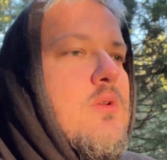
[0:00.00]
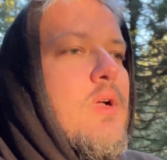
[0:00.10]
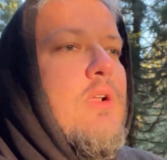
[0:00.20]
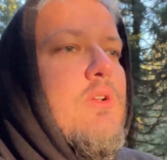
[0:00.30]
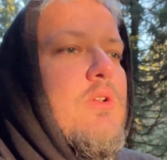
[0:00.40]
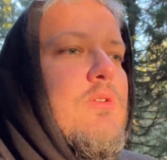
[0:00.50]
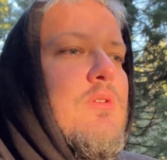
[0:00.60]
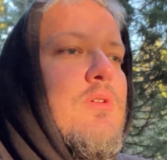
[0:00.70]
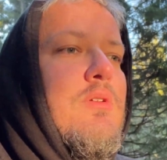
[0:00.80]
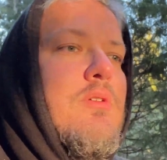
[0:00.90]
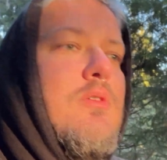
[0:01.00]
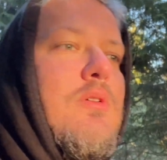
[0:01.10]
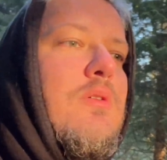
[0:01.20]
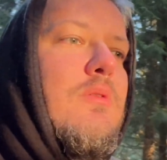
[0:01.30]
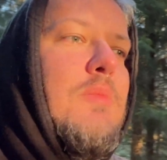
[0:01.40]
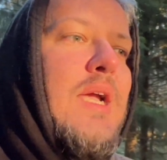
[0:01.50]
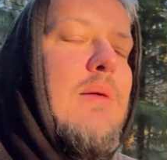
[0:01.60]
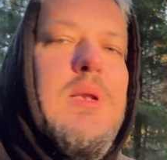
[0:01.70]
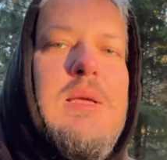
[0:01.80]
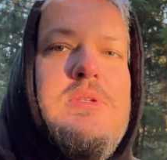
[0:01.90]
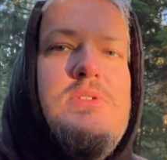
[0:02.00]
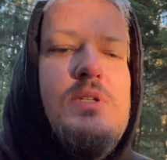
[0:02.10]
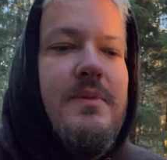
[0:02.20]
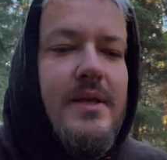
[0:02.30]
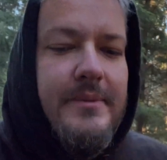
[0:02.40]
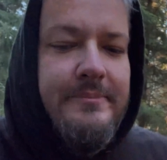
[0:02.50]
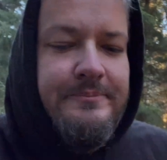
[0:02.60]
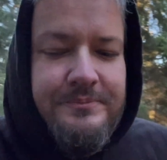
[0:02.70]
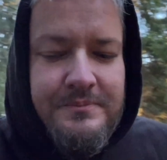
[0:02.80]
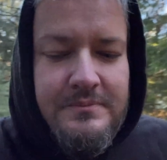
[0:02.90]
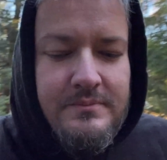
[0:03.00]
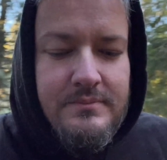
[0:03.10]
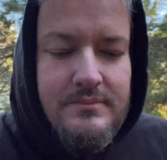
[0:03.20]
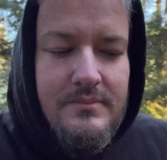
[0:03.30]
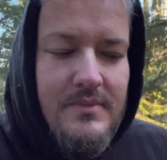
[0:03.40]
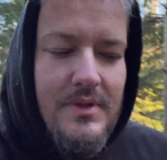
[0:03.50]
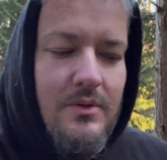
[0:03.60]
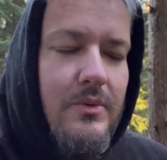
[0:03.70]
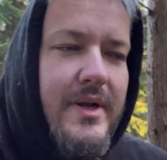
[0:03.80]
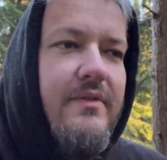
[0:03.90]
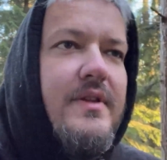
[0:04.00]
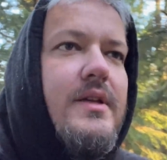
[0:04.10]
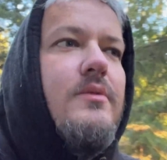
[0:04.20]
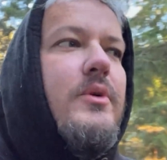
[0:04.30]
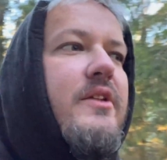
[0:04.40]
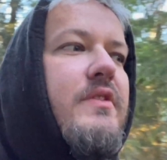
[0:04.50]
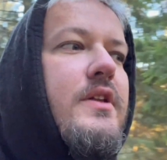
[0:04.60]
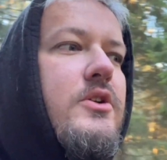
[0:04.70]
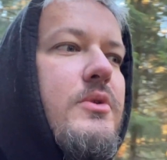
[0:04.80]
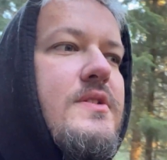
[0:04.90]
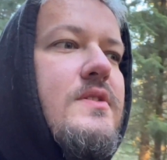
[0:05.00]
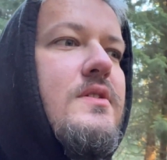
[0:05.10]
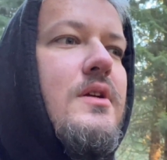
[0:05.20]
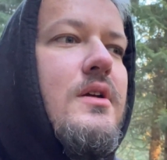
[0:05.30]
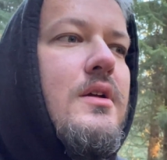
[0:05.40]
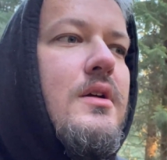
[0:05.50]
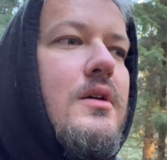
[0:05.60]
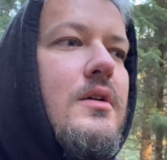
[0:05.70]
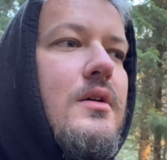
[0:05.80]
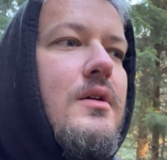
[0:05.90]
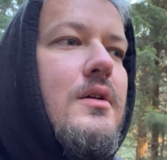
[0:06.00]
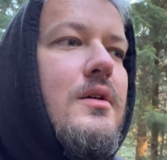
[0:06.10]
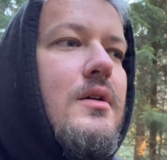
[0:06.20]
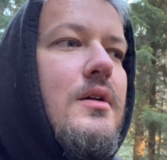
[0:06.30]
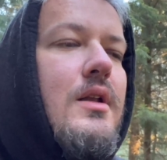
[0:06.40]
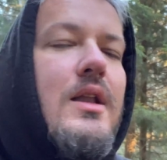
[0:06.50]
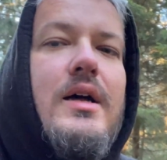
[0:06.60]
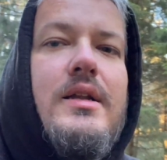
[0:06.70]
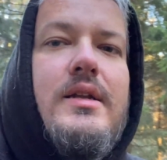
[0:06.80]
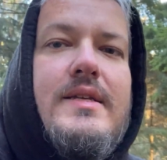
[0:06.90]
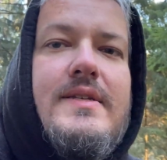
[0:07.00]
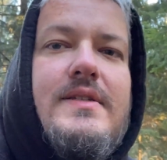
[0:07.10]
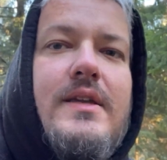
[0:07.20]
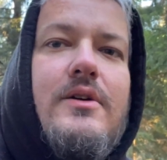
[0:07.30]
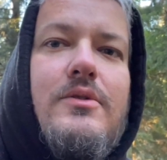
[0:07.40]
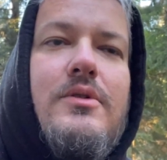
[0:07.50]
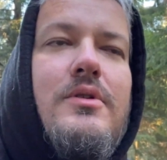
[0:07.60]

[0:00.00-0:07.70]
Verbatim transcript: I don't know, become plumbers or something, or whatever the whatever the newest learn an easy skill,